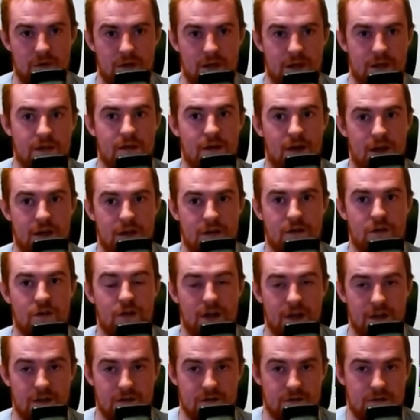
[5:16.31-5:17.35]
Like I could,
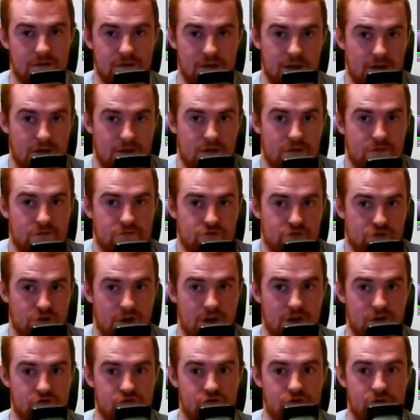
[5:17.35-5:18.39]
I could, I could try
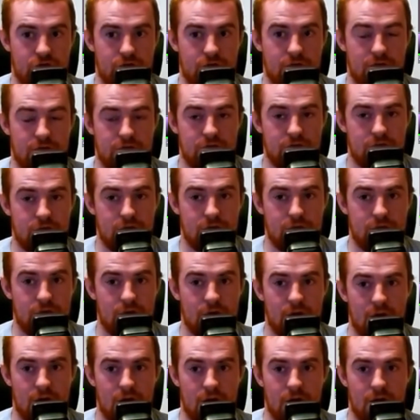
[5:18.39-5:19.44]
and do, do
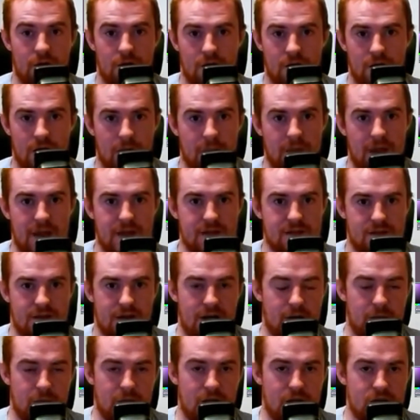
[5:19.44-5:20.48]
amazing
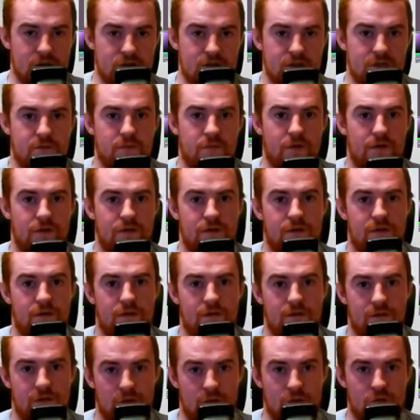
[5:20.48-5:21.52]
animations, but
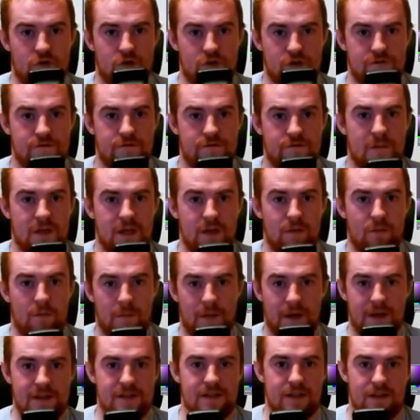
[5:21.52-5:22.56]
you know, just for me with
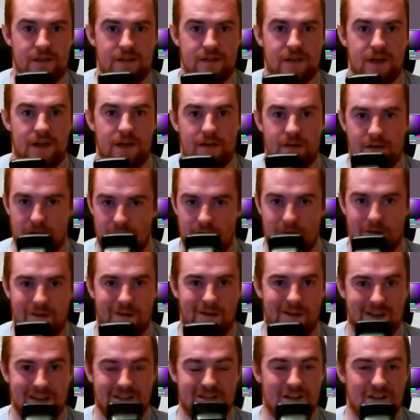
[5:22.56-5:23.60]
my skill set
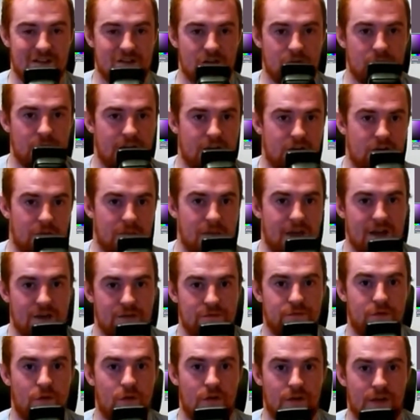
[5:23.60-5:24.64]
it's not something I could make a
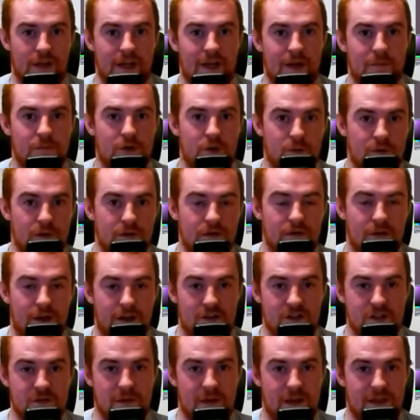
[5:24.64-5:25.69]
full game doing. I
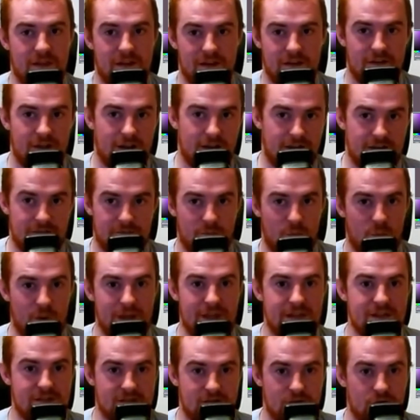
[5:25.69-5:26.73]
could spend like
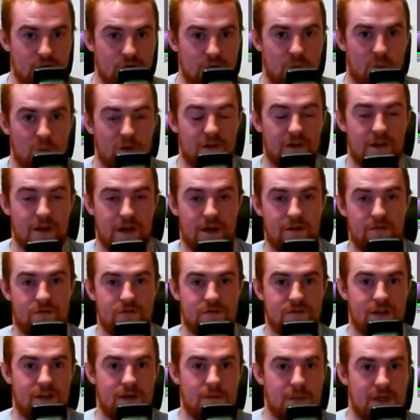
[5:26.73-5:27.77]
weeks doing one
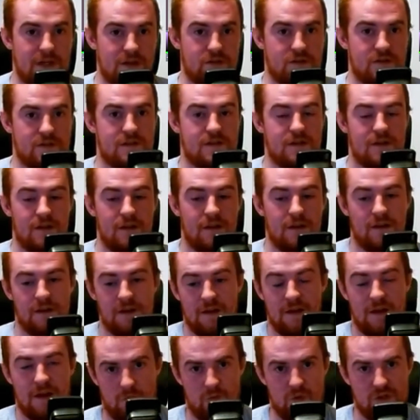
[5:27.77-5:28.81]
character's animations,
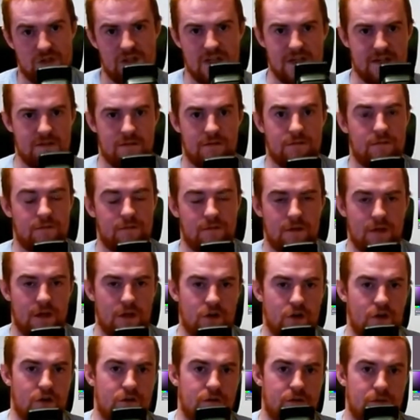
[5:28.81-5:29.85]
which isn't a
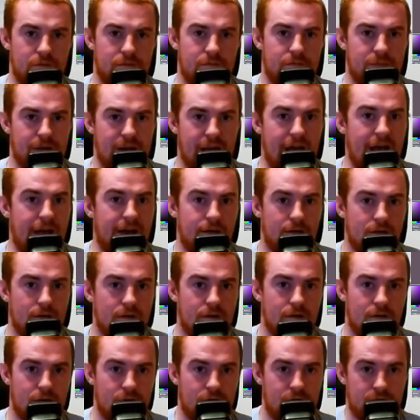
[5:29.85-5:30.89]
good plan.
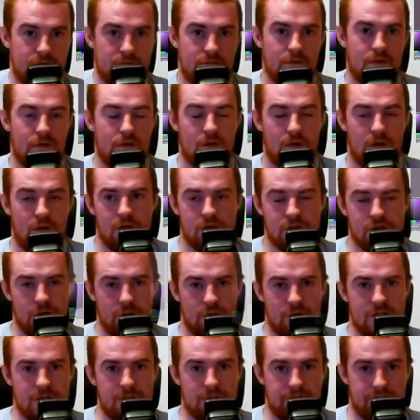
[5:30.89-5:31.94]
So
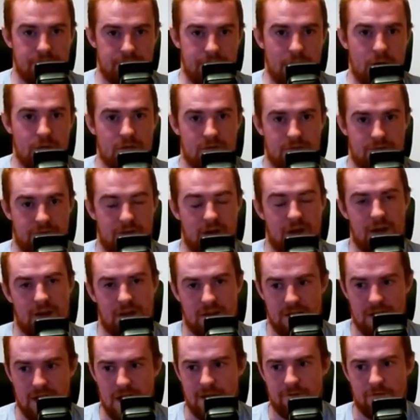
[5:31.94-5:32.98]
it's about finding
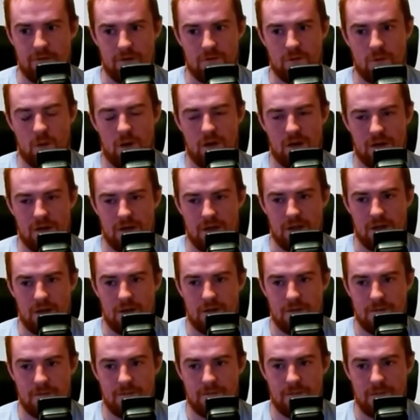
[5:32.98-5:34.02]
the level of quality
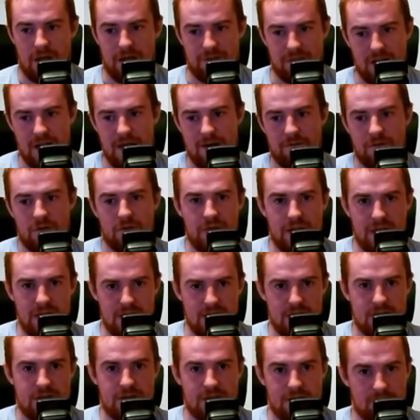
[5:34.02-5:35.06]
and the level of
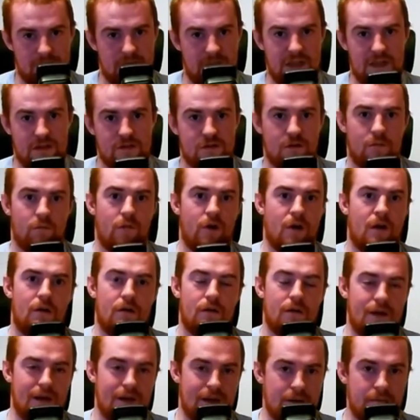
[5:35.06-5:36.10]
ease and meeting somewhere
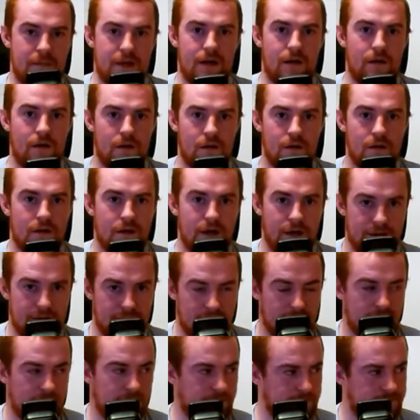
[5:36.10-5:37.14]
in the middle, I
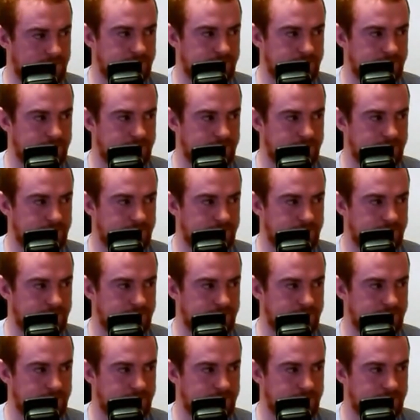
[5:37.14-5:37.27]
think.